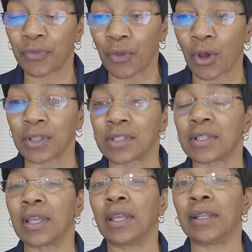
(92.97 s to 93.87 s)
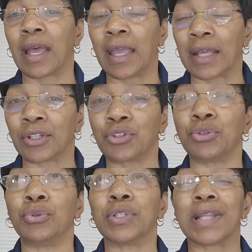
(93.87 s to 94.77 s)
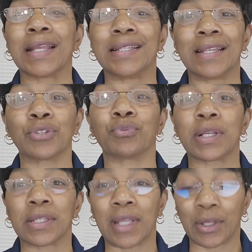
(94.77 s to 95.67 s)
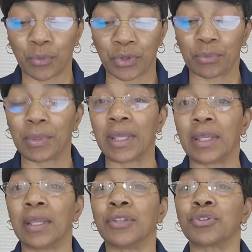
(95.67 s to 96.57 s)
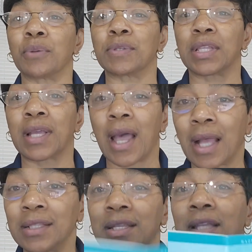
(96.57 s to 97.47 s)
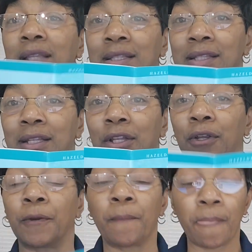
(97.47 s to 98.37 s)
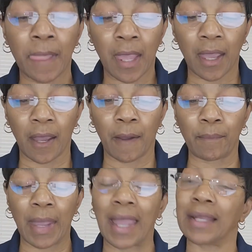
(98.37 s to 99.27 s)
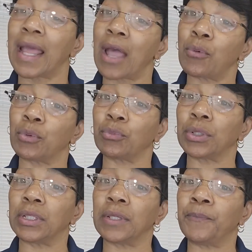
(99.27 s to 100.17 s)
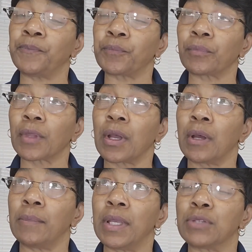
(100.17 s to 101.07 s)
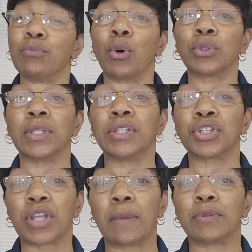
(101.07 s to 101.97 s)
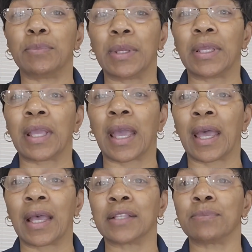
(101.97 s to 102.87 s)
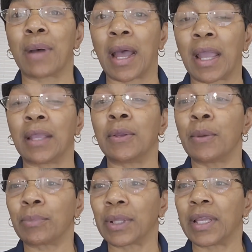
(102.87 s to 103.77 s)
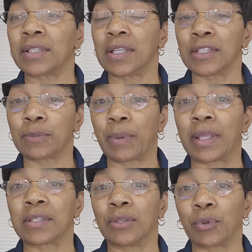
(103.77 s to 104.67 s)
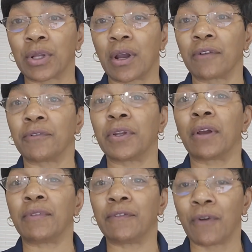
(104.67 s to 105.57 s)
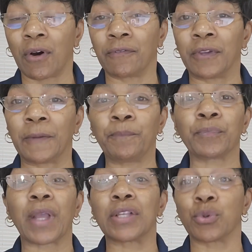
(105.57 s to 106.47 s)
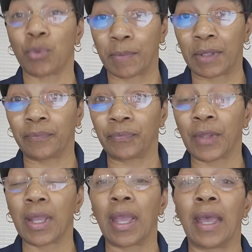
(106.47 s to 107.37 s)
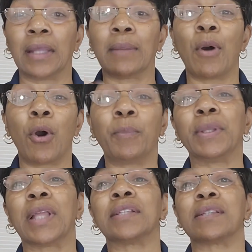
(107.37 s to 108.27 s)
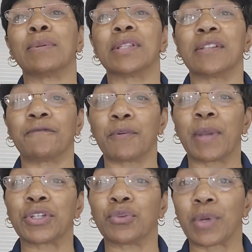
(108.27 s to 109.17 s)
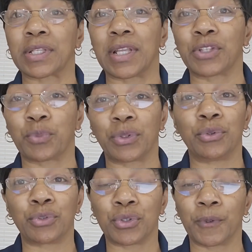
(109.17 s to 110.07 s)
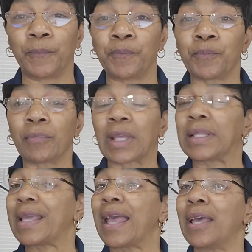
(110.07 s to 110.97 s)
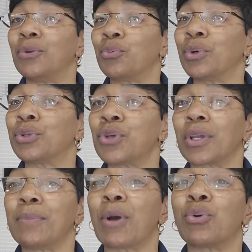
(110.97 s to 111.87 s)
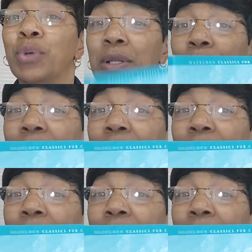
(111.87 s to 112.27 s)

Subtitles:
thoughts and attitudes and ideas resonated with me in terms of the content that's in here, and how it really is molded and shaped me as my place and space in recovery of evolving as a woman. And I'm hoping that some of this information resonates with you too. And again, we're talking about Queen